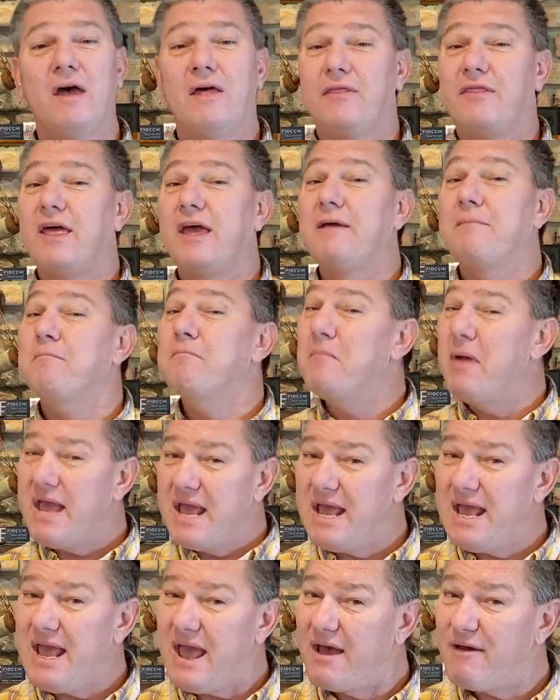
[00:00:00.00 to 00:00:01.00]
they
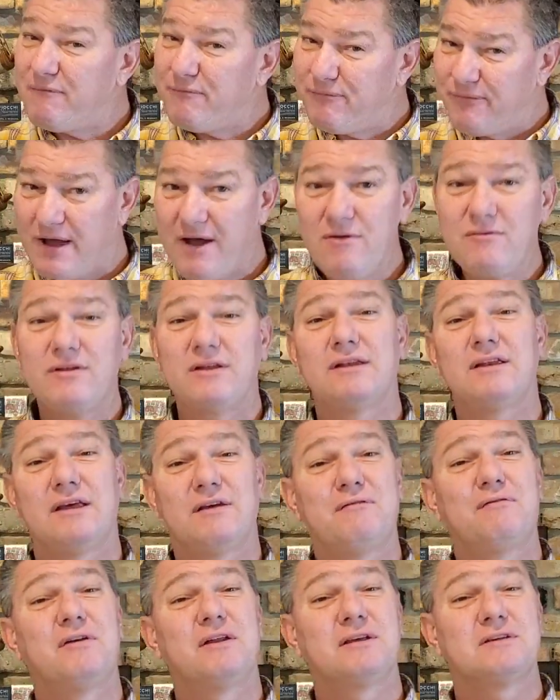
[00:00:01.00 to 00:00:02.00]
may have found it
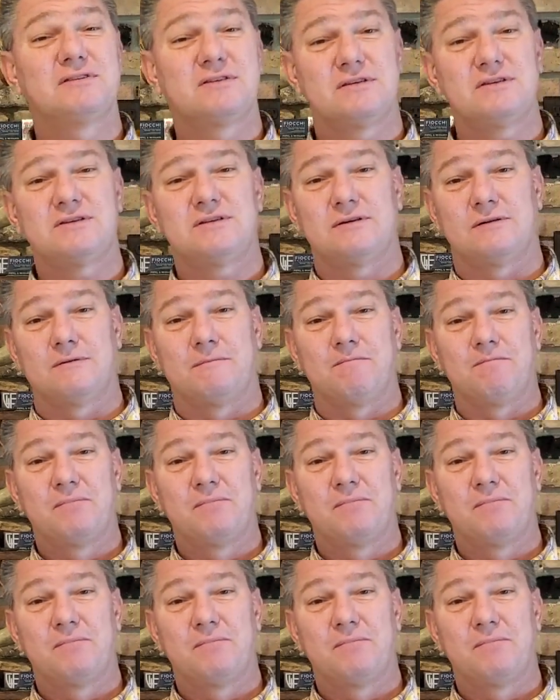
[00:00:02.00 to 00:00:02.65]
if it existed.